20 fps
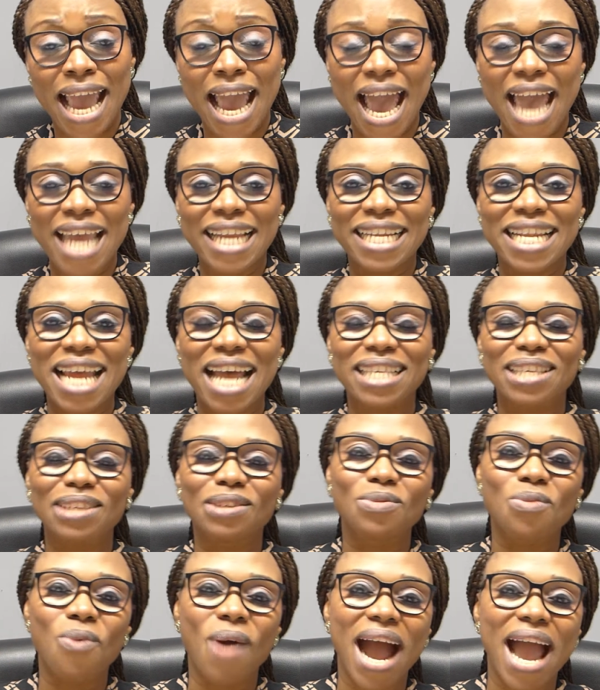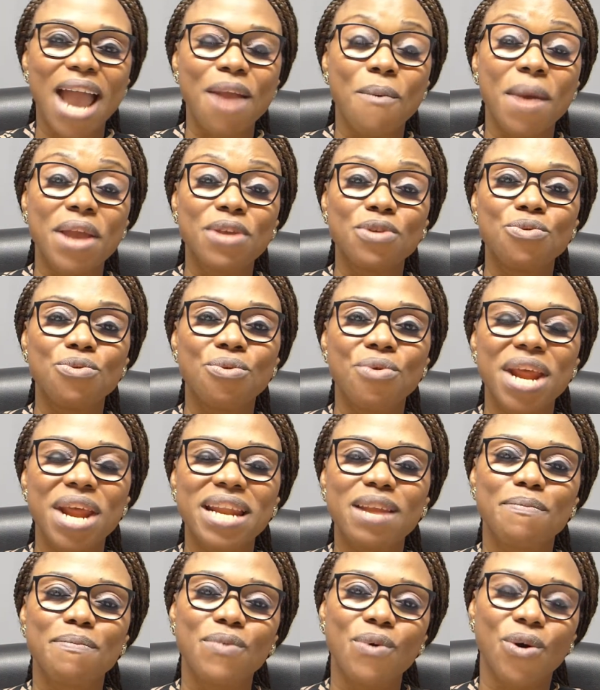And that is why when you read
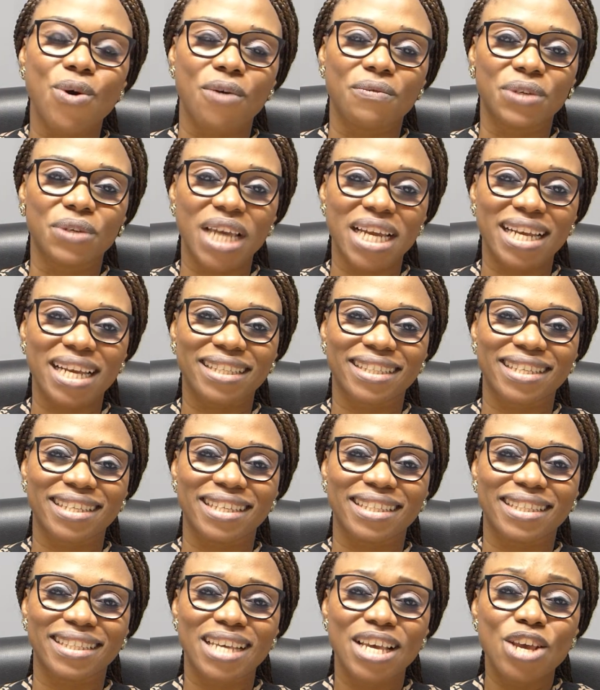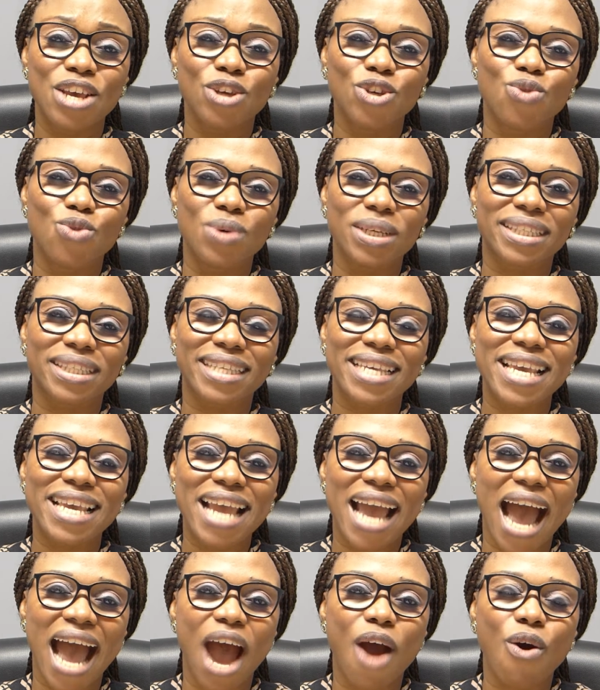the book of Genesis, you will see
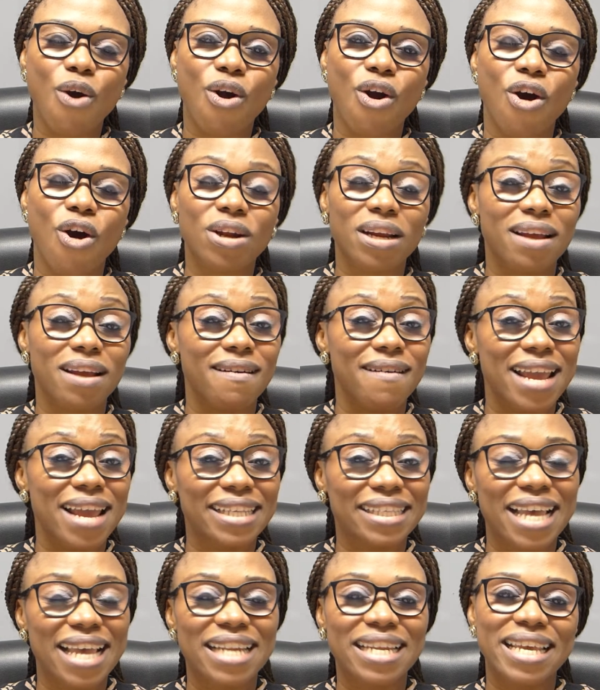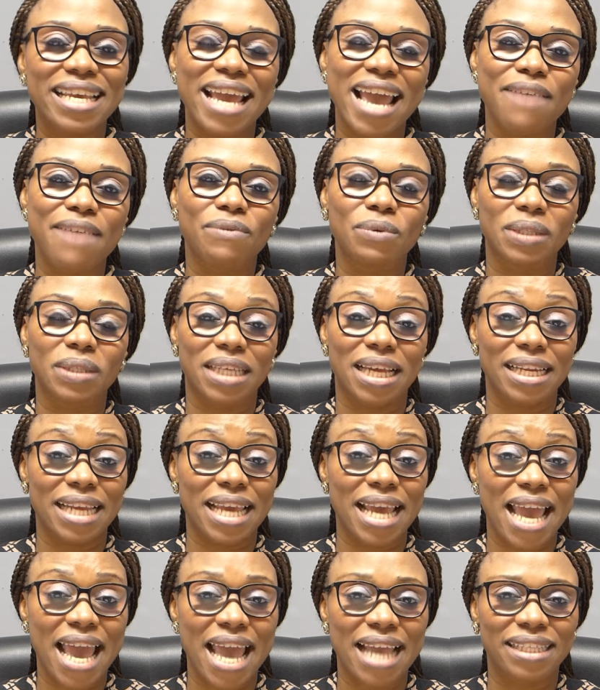how God created the heavens and
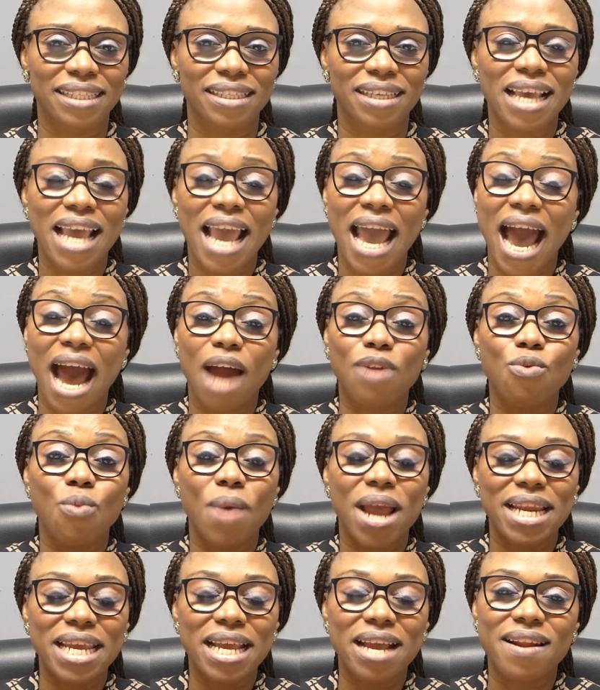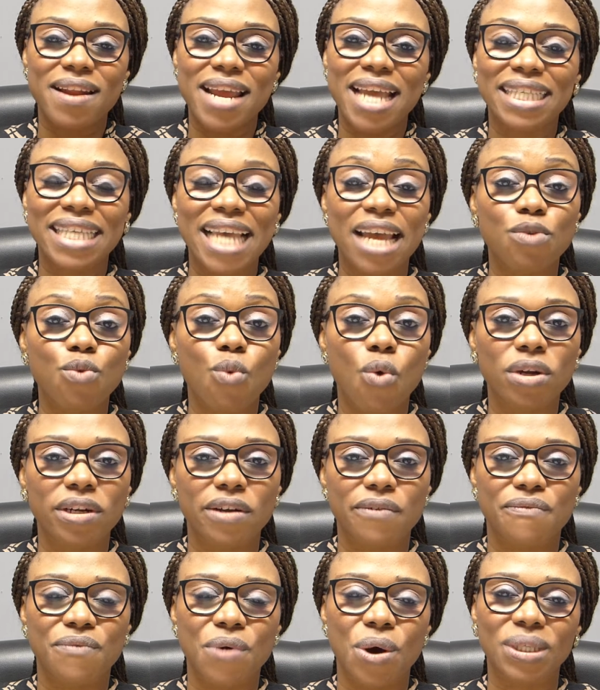the earth. And when he created one
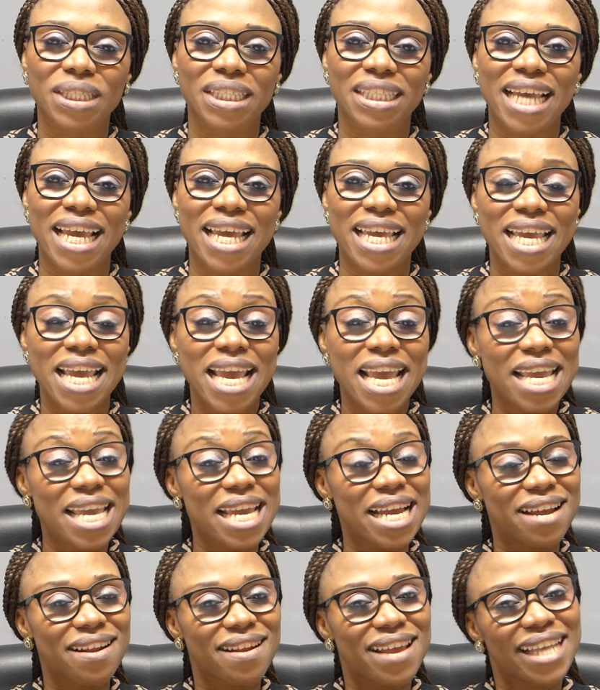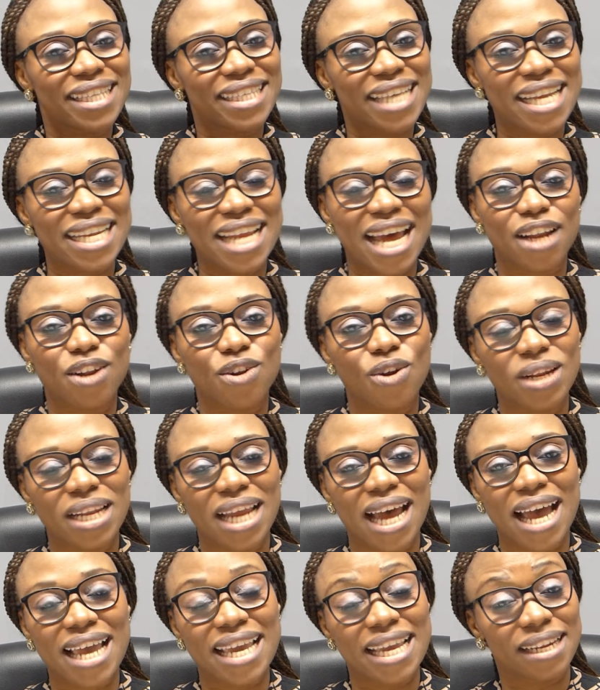the first day, he created
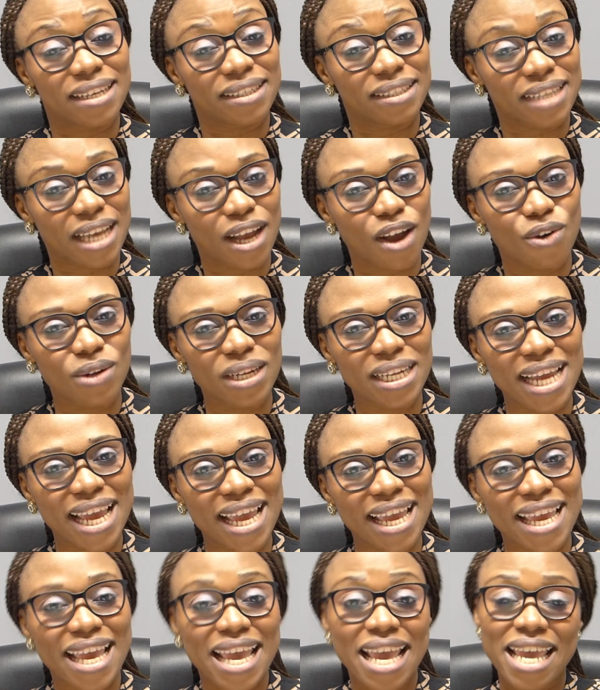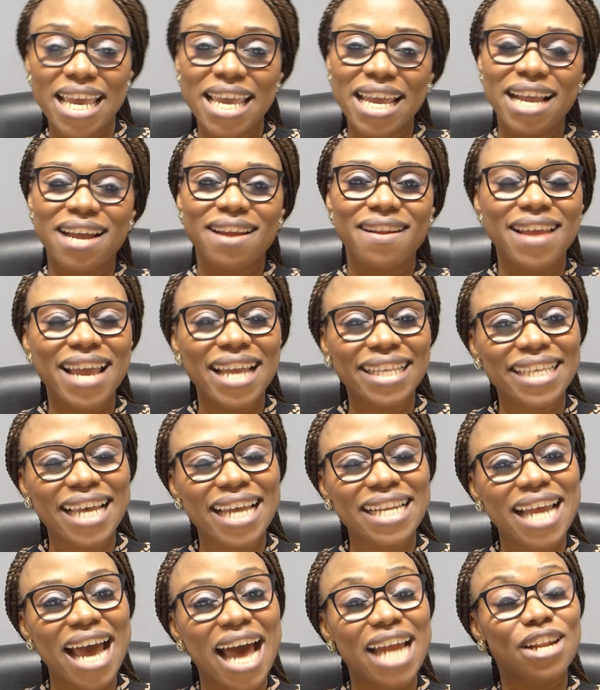another in the second day. He
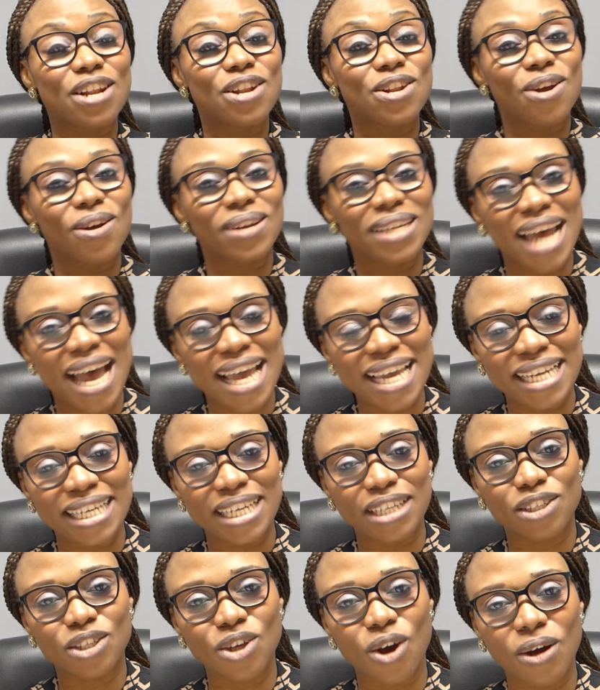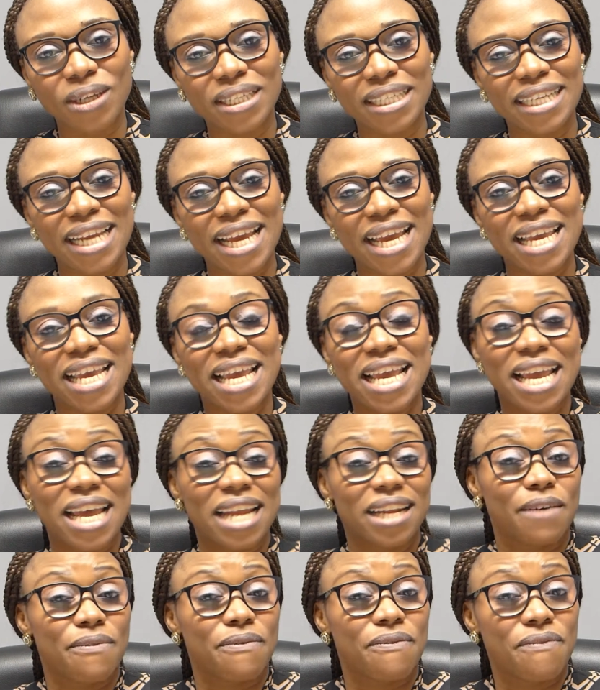created another in the third day,
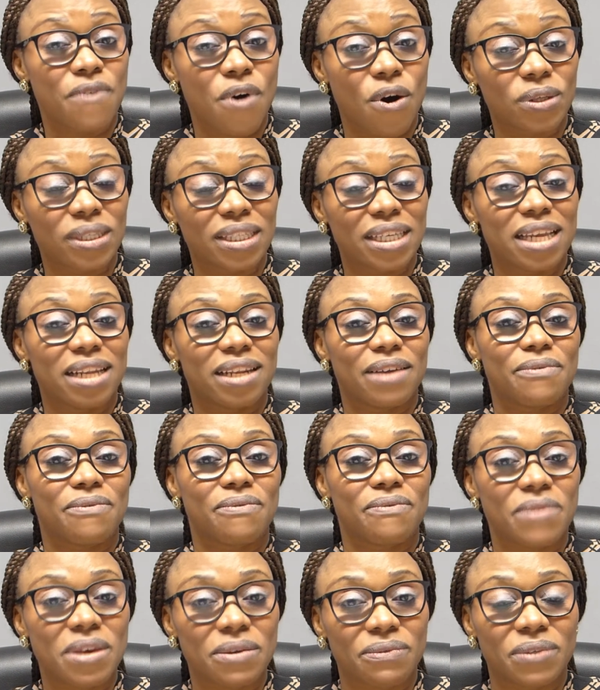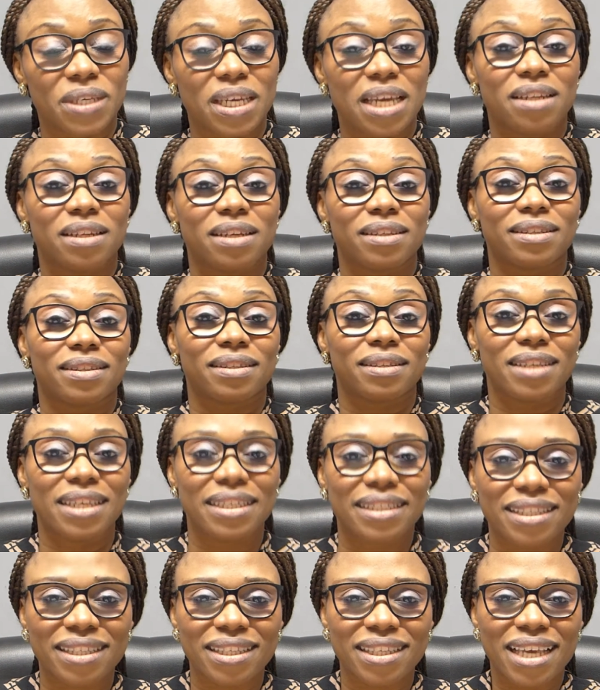in the fourth, in the fifth, in the
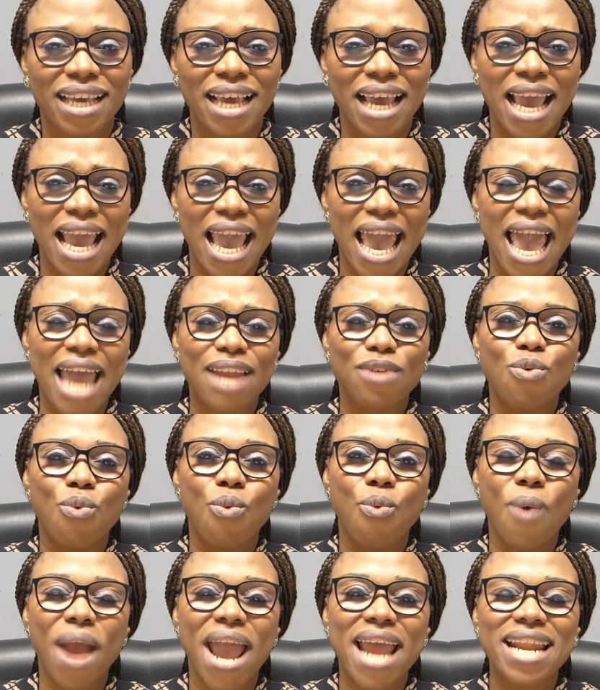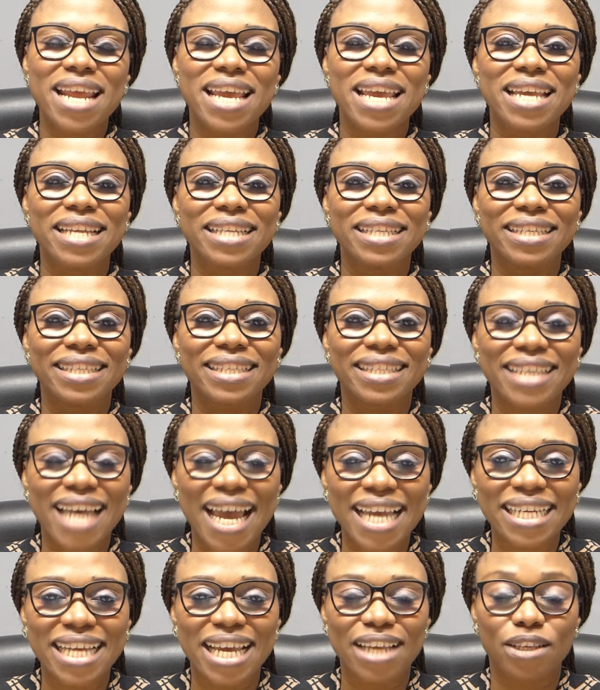sixth. And when he
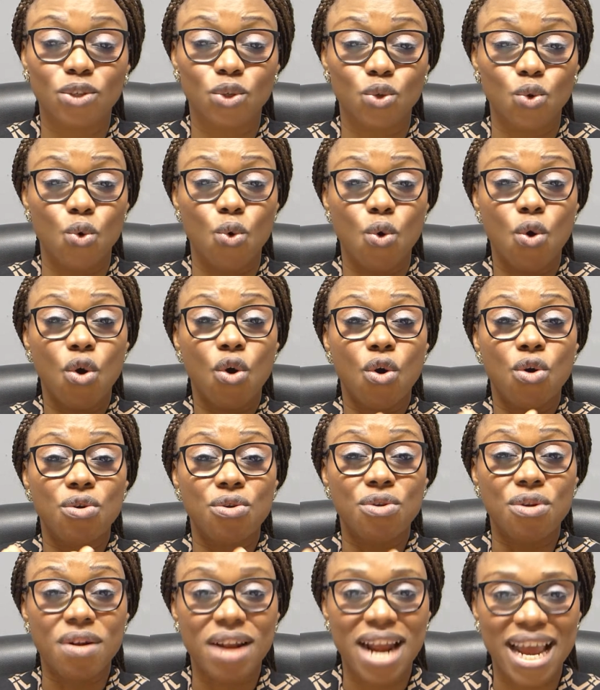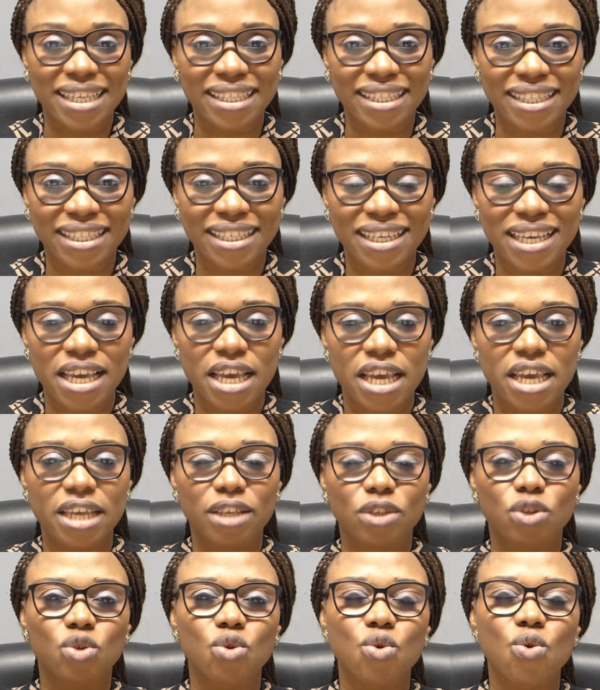decided to rest,
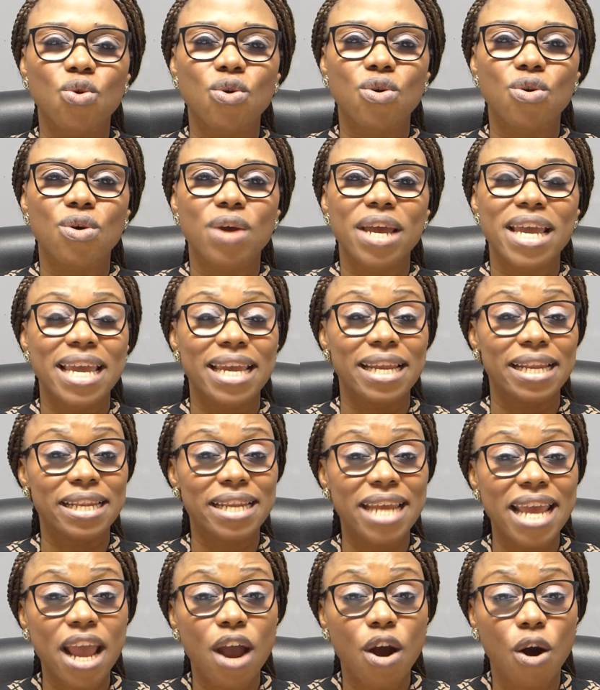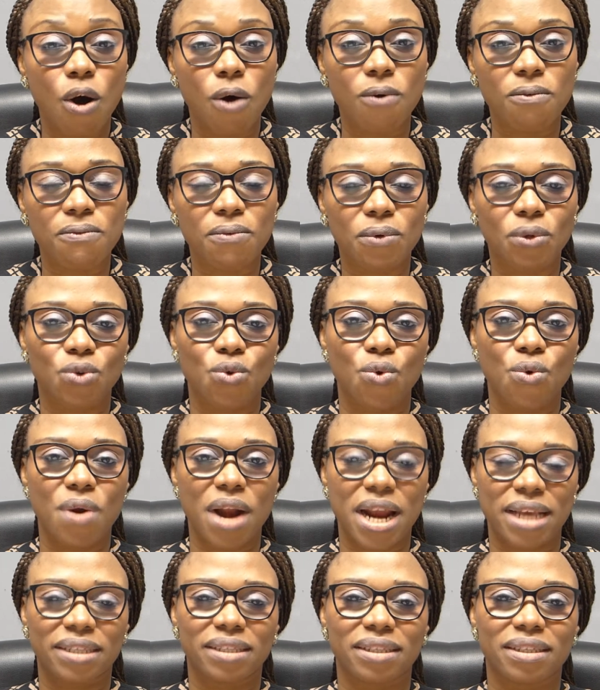he took a day off to
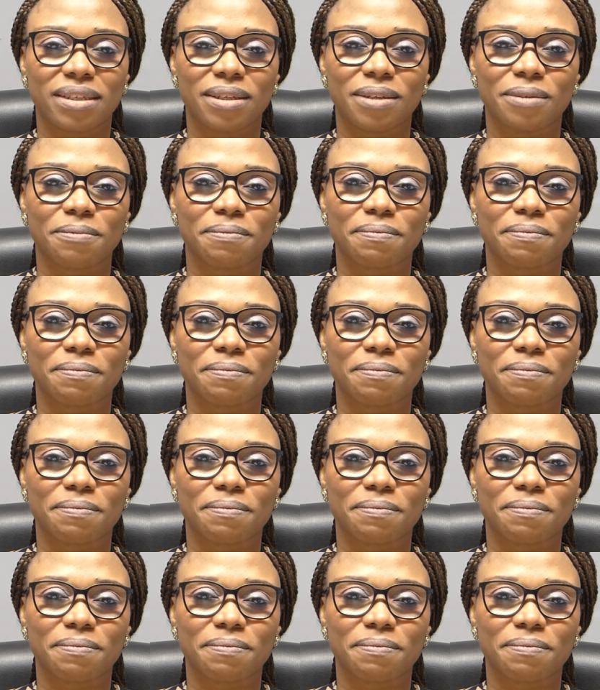rest.